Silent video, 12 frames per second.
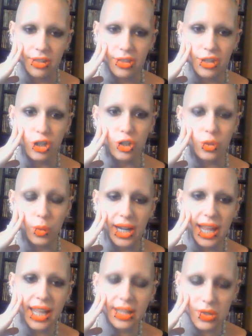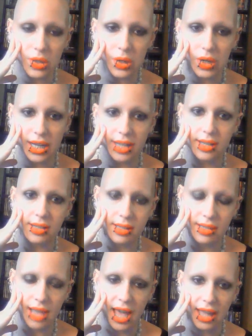the short answer
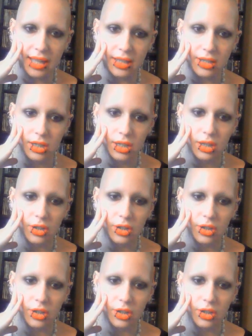is that